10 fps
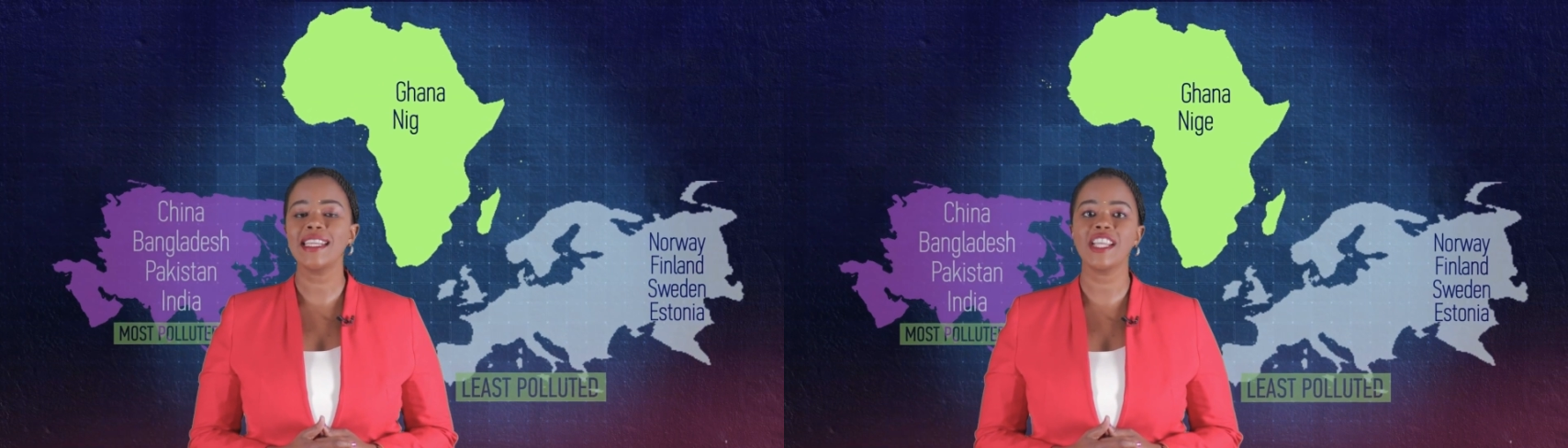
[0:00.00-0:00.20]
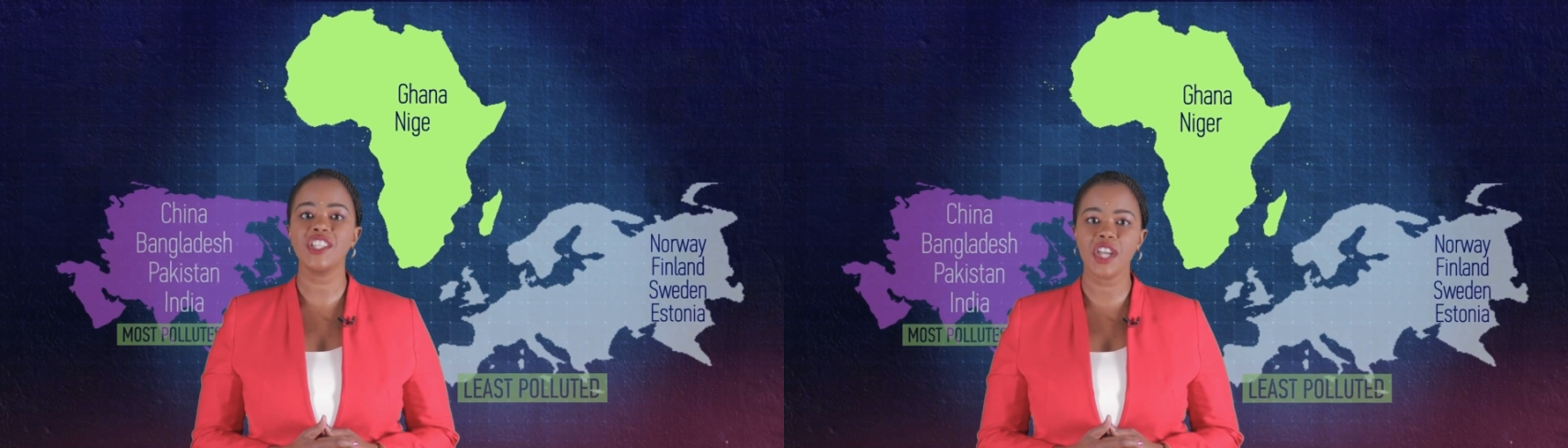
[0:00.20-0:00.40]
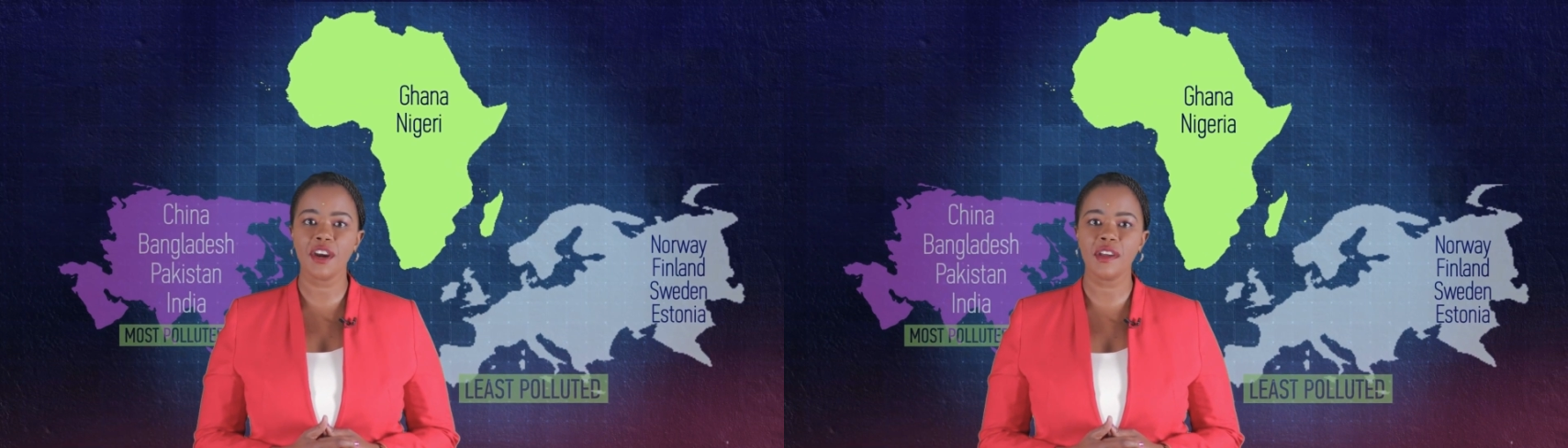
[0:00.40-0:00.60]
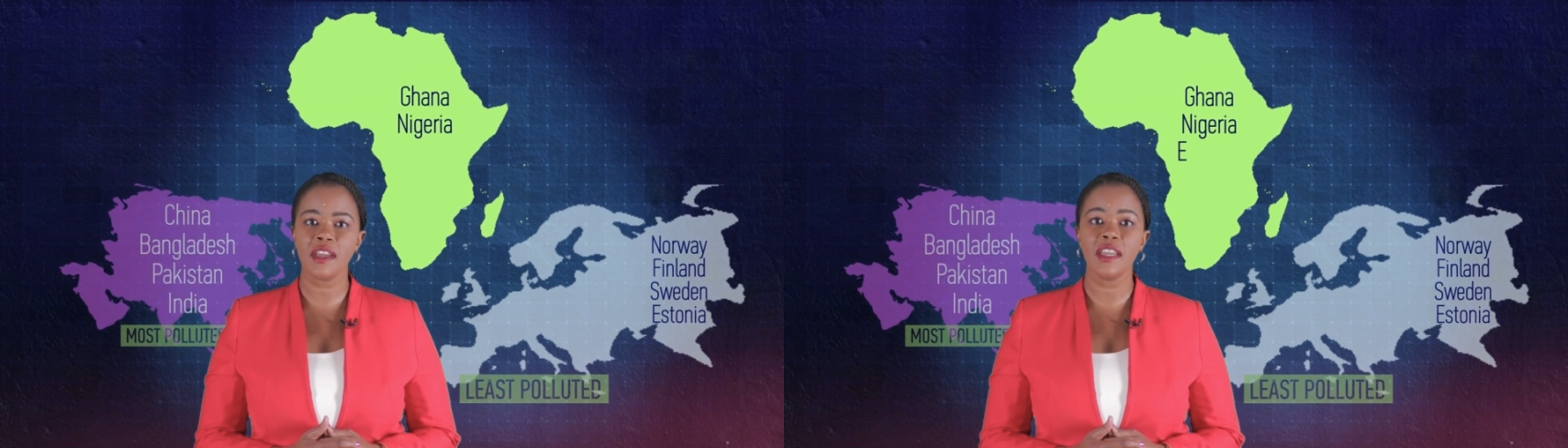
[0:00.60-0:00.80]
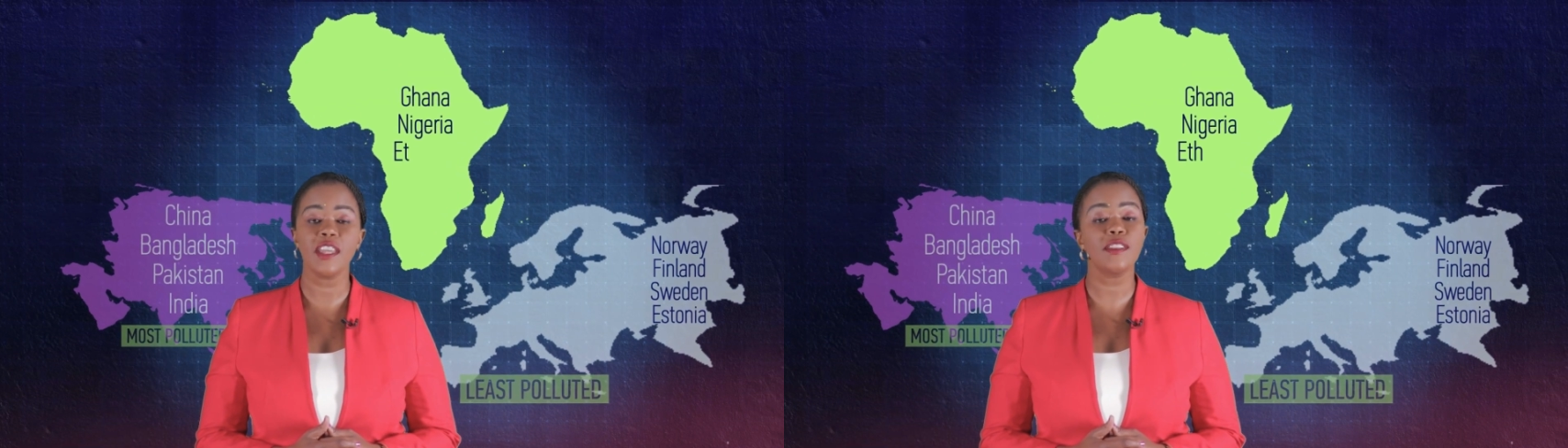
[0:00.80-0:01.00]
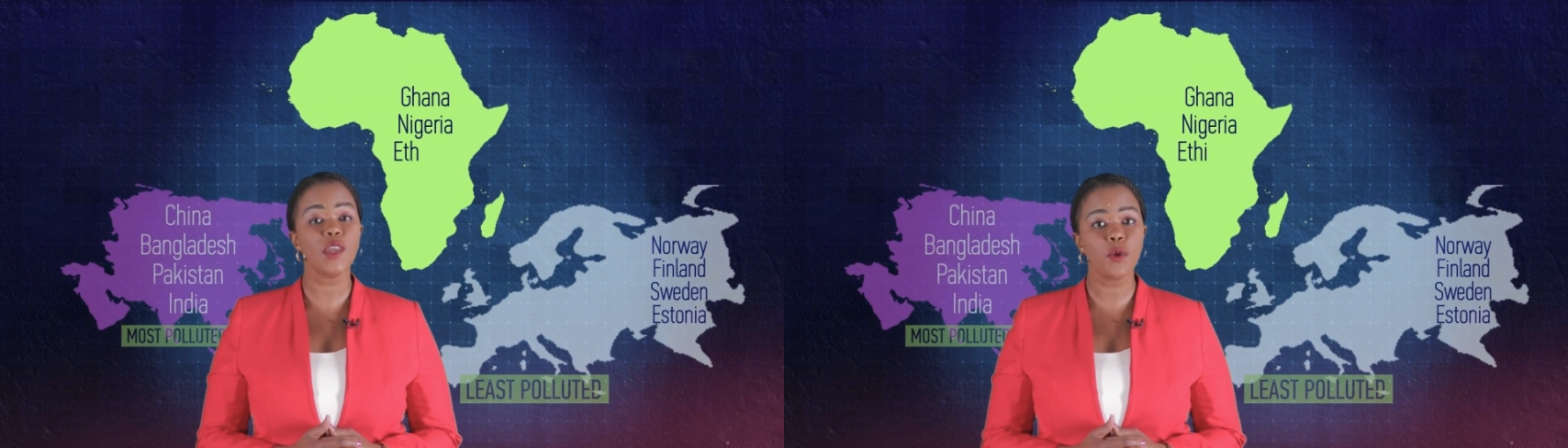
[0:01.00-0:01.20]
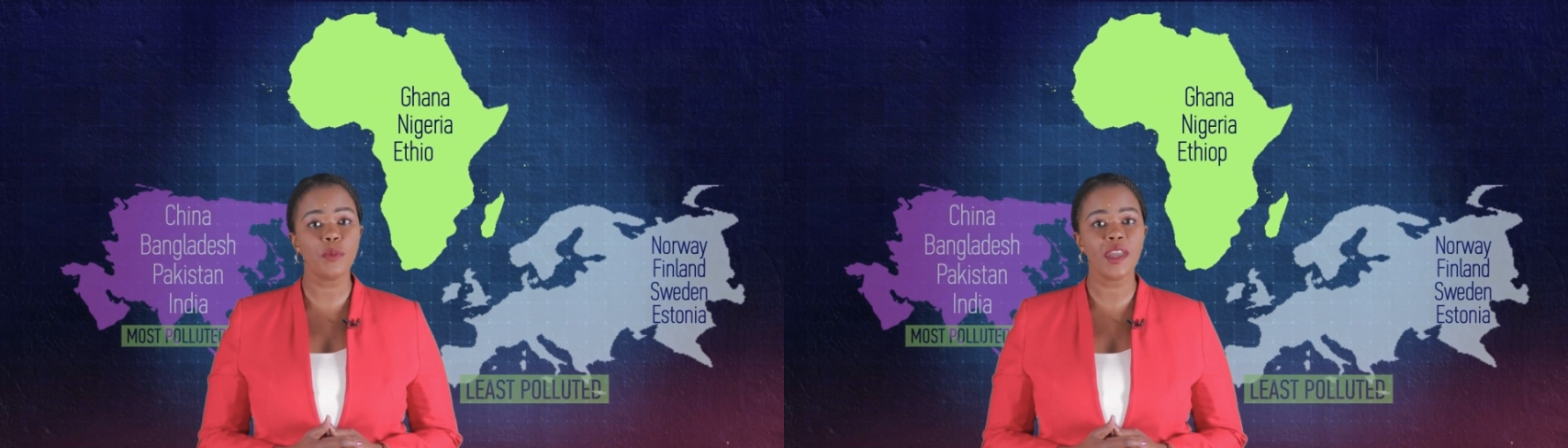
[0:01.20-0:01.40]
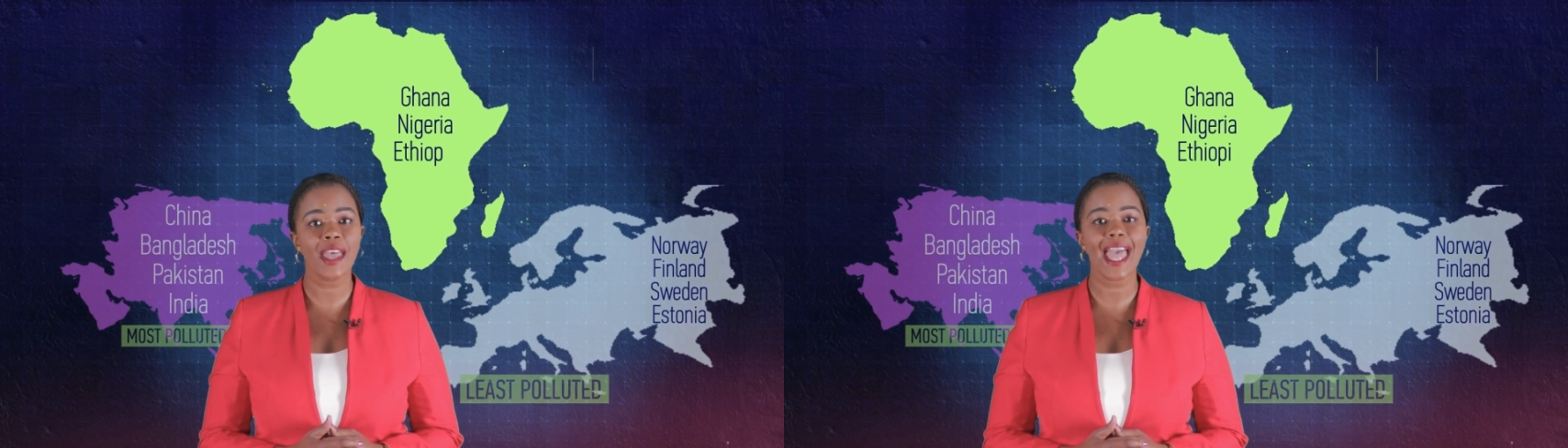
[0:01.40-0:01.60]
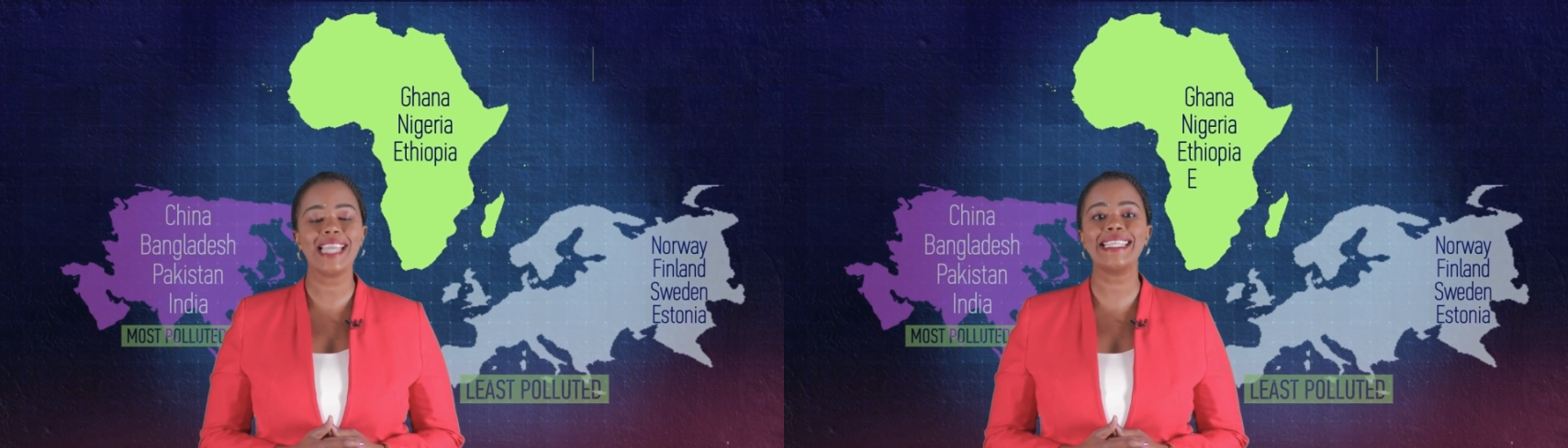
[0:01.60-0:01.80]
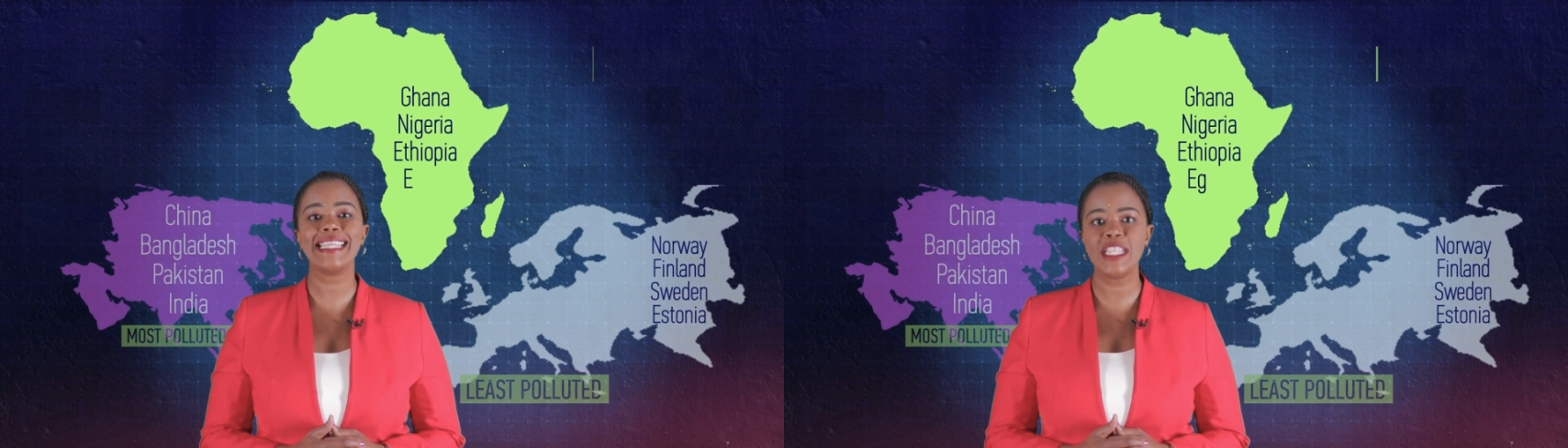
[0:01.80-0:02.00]
Nigeria, Ethiopia
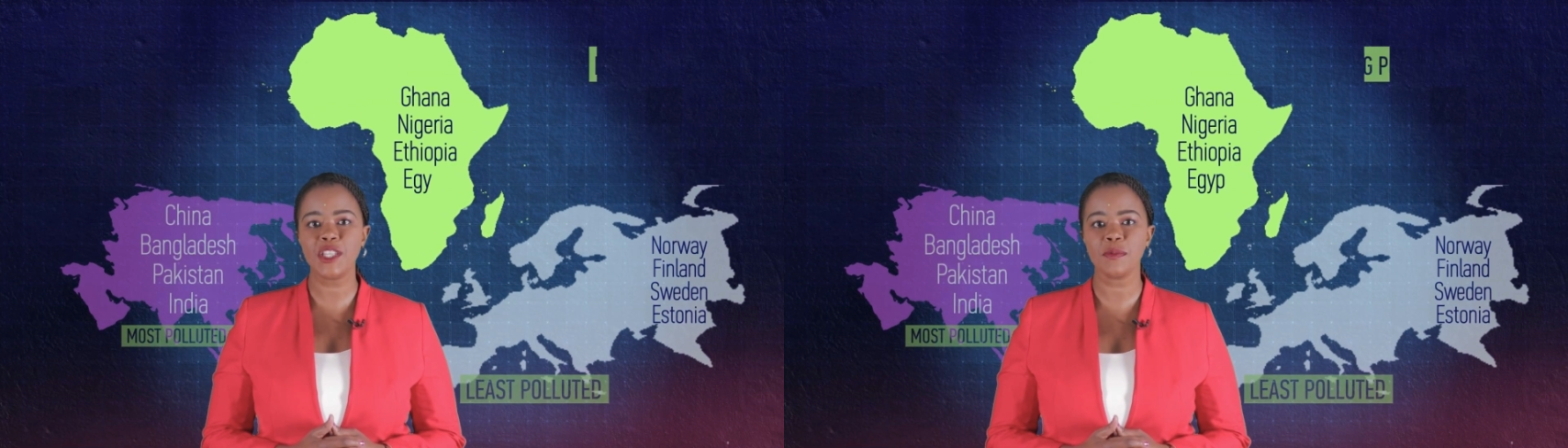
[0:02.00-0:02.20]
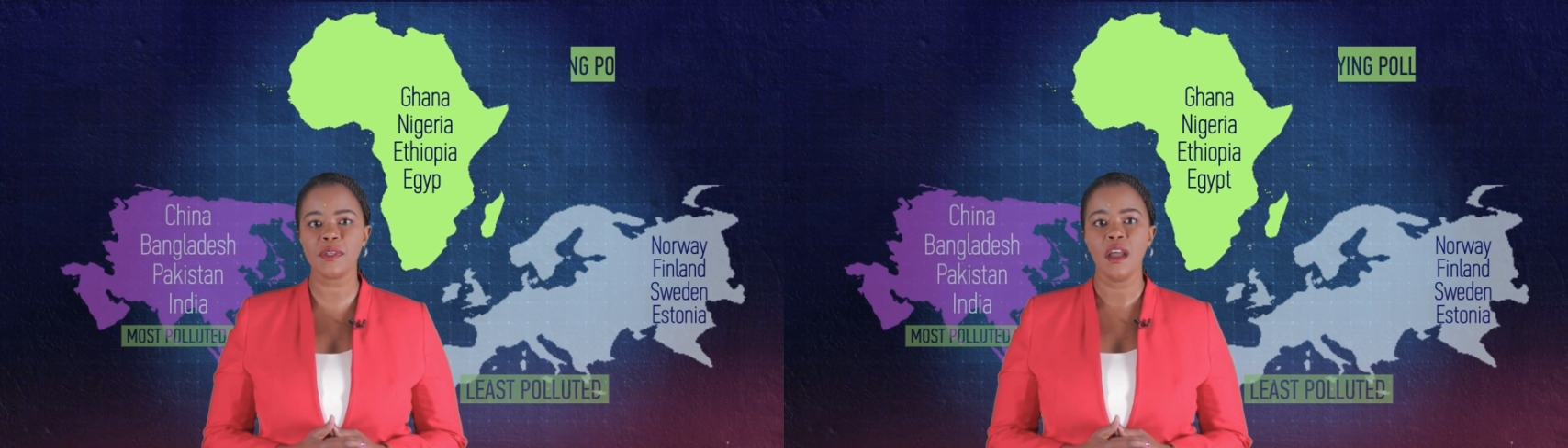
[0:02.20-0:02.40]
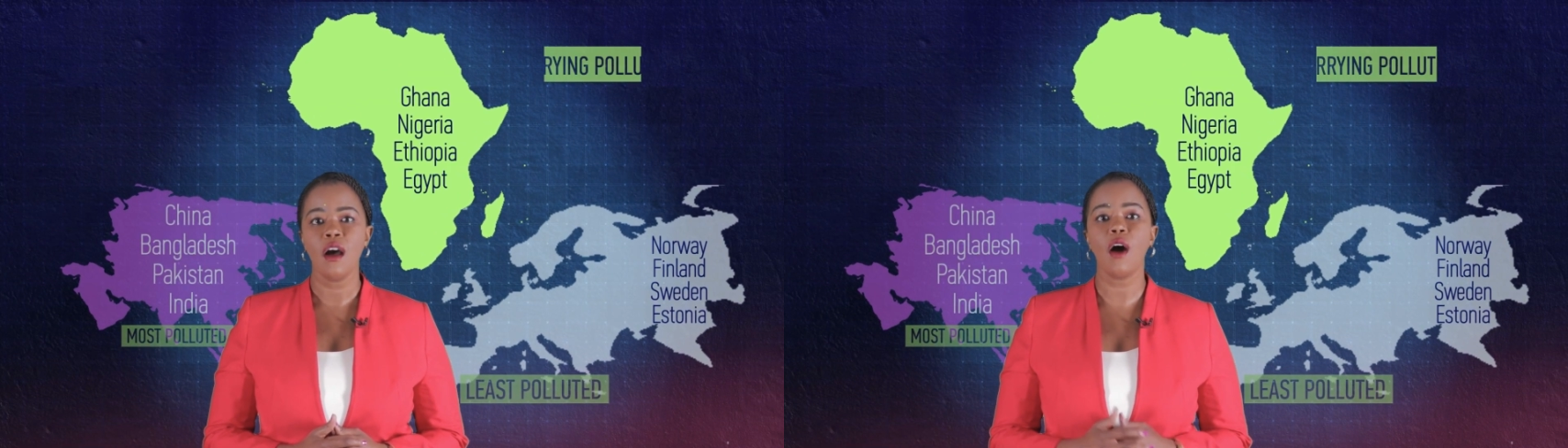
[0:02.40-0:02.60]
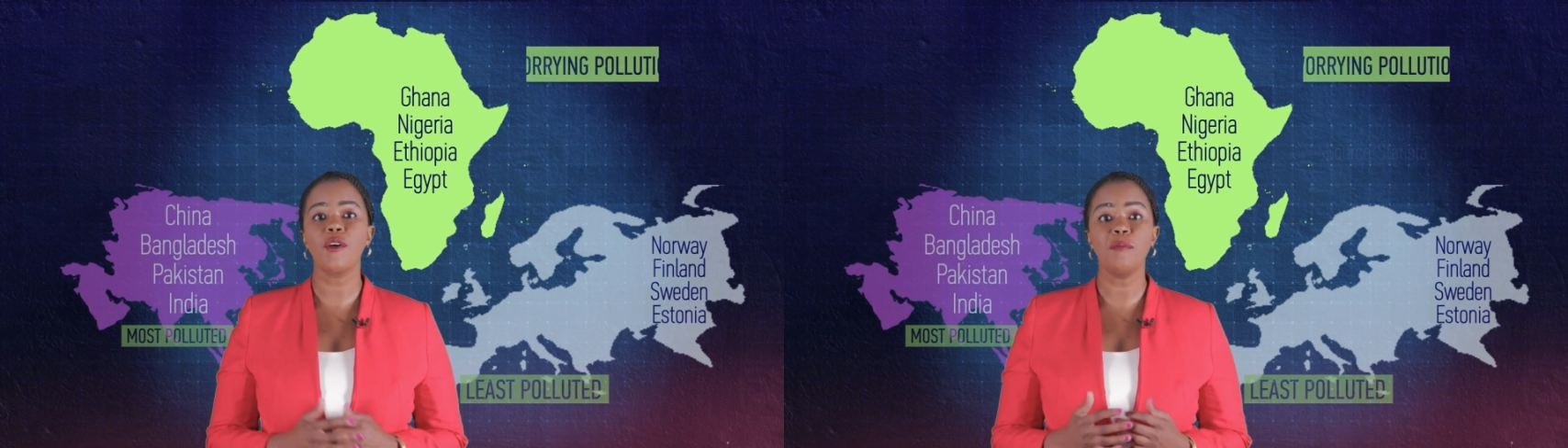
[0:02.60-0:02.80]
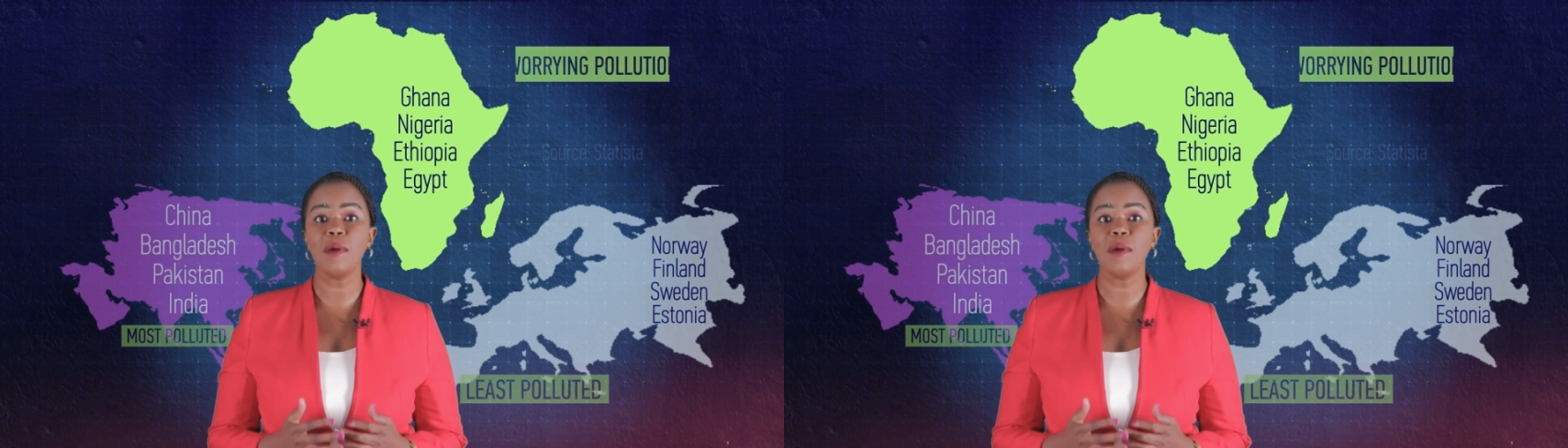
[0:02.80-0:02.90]
and Egypt are